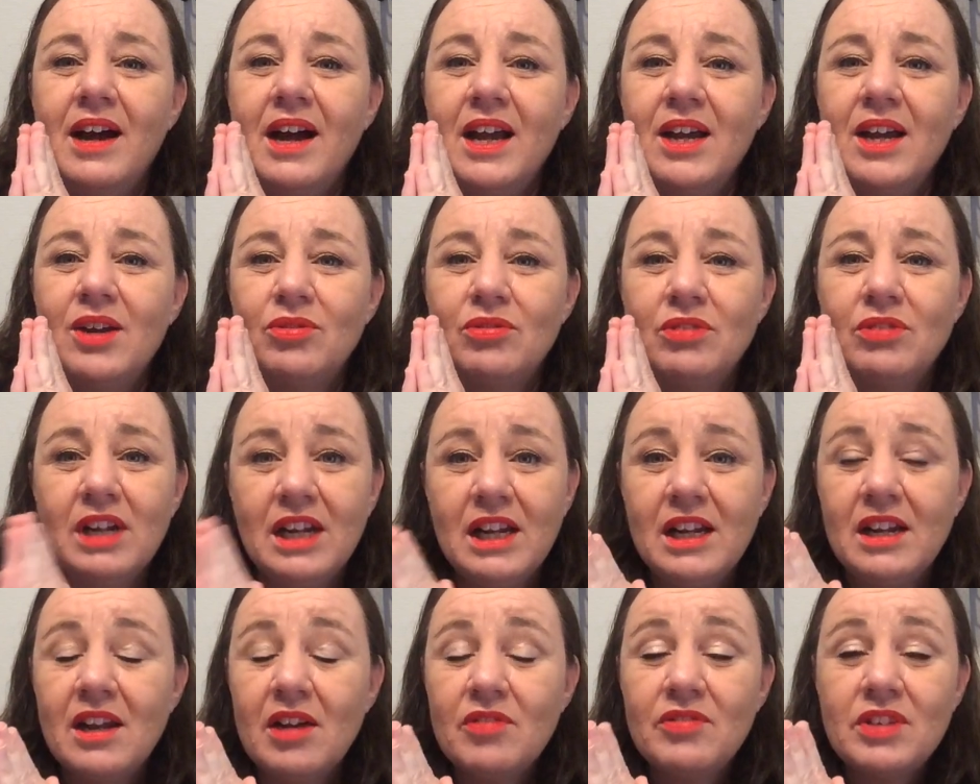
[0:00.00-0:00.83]
I
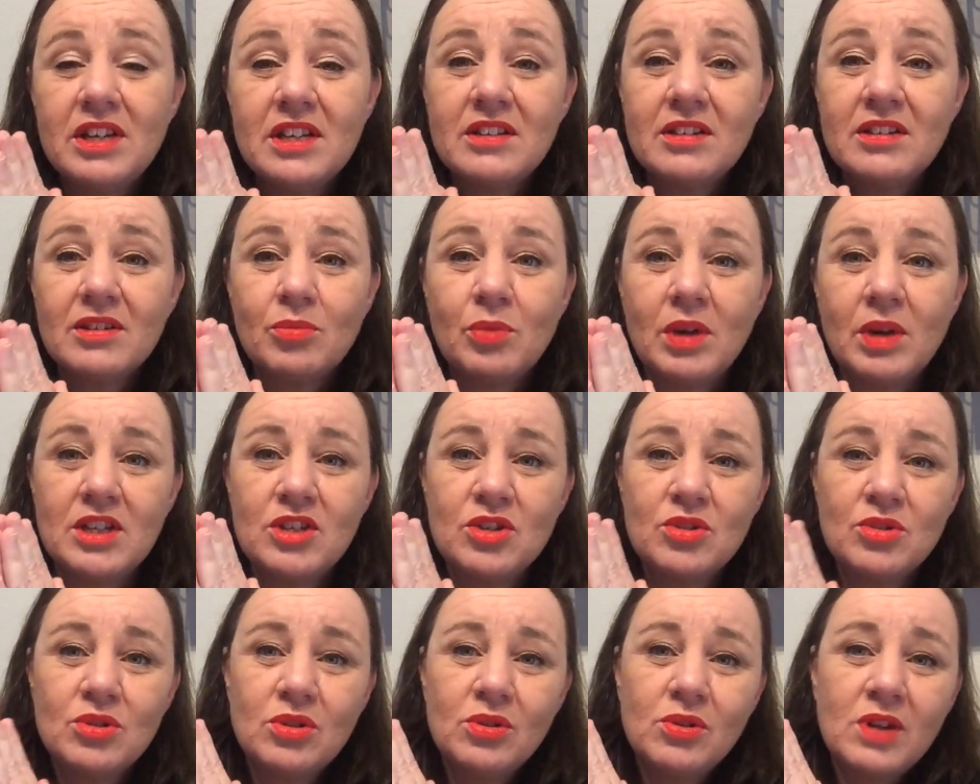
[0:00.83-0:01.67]
really love it when
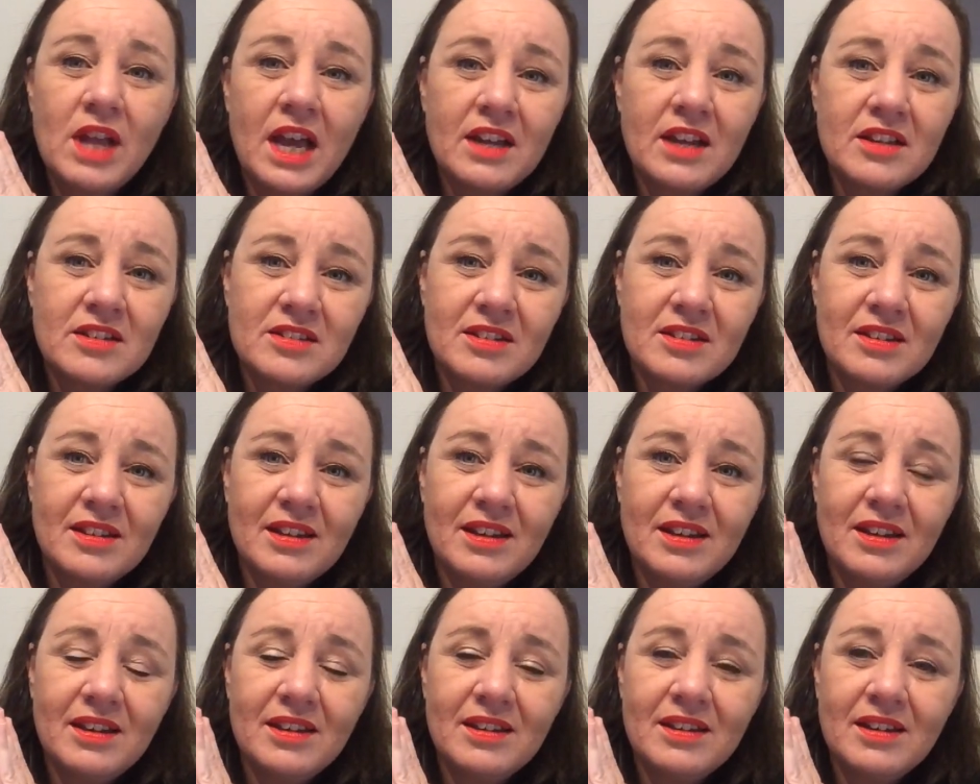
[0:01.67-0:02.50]
you do that,
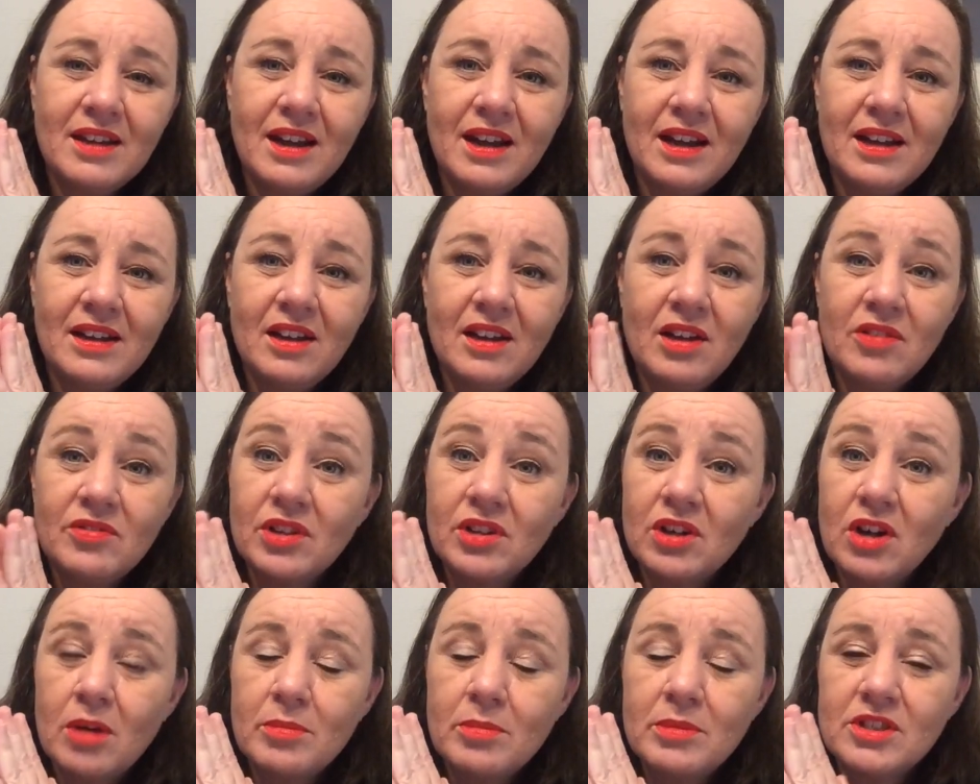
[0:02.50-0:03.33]
and I love the
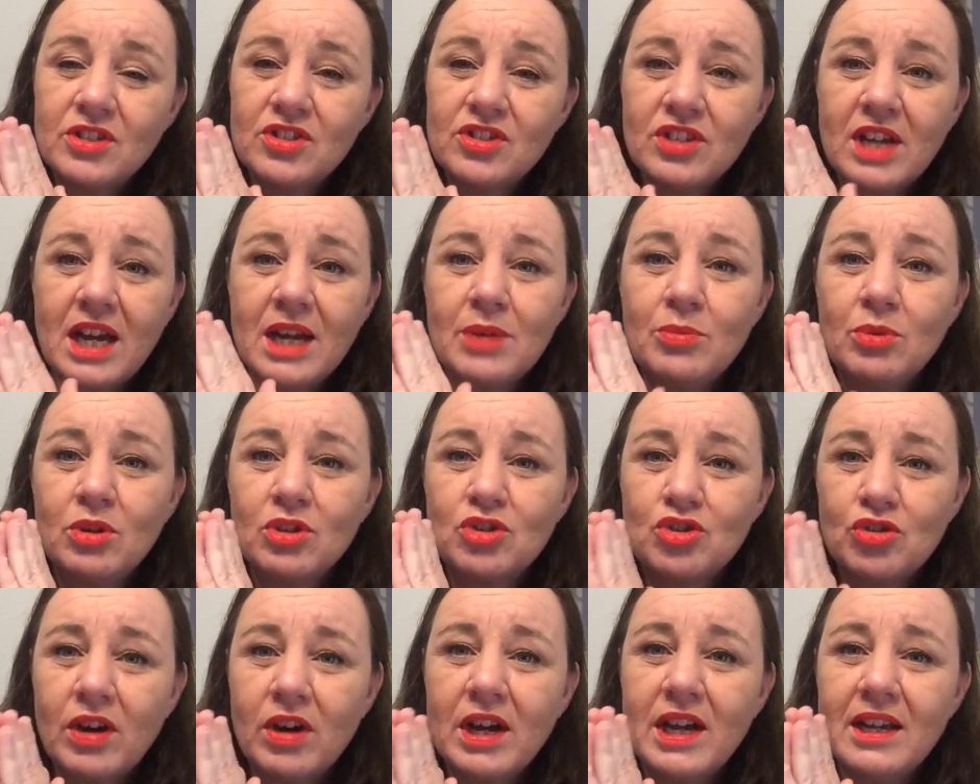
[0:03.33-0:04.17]
comments. I will
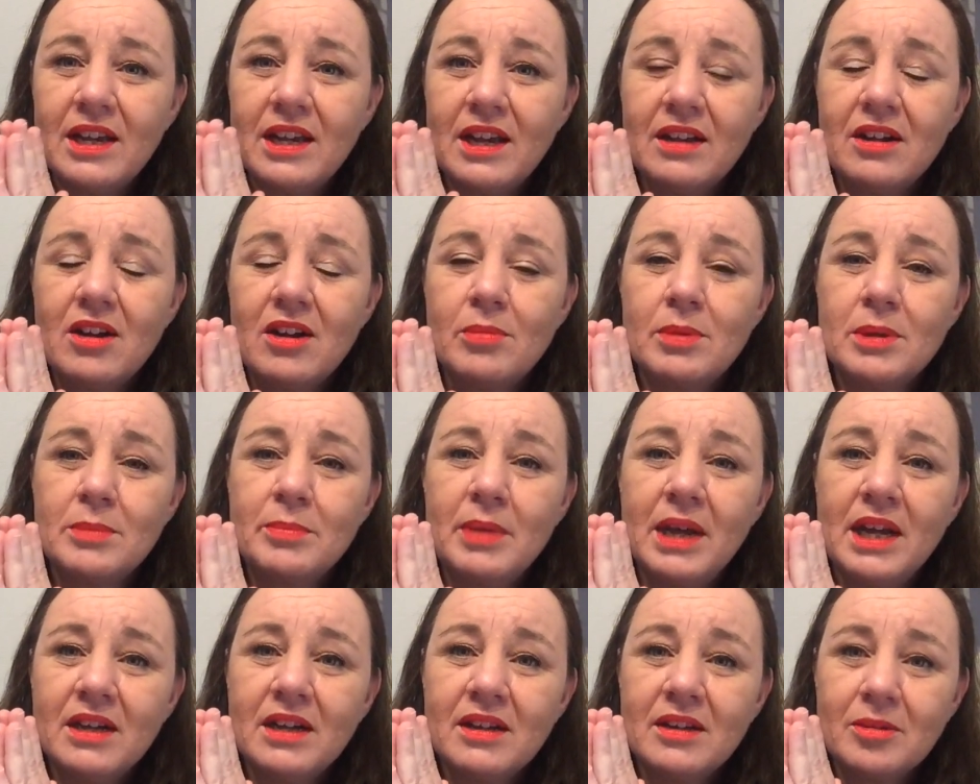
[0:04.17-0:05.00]
try and comment
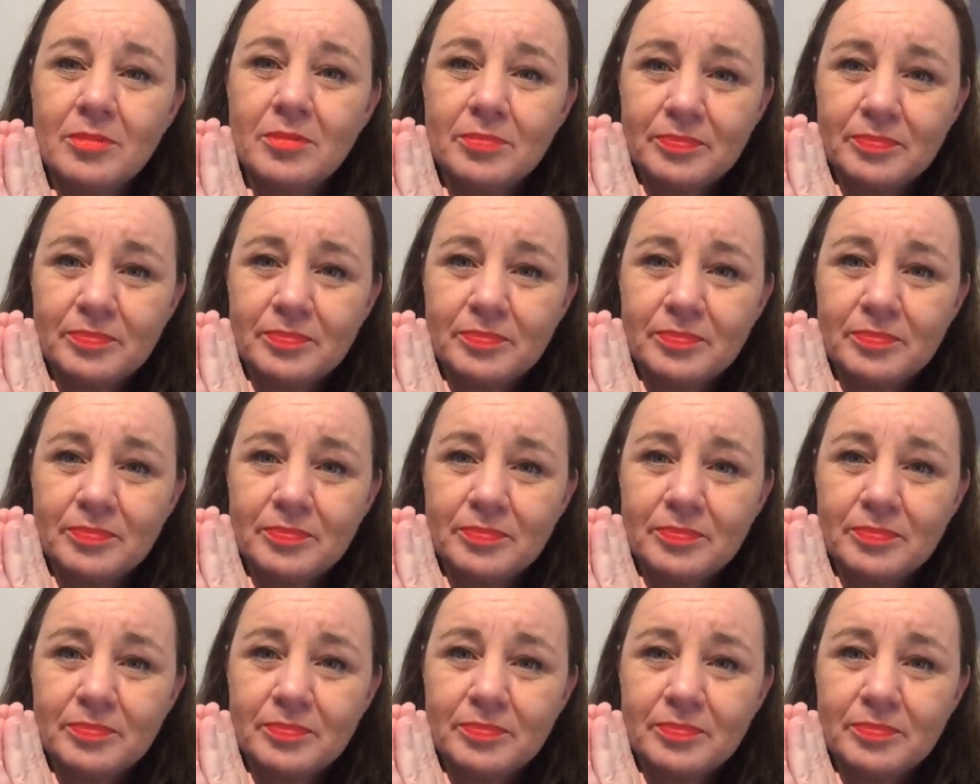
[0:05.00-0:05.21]
back,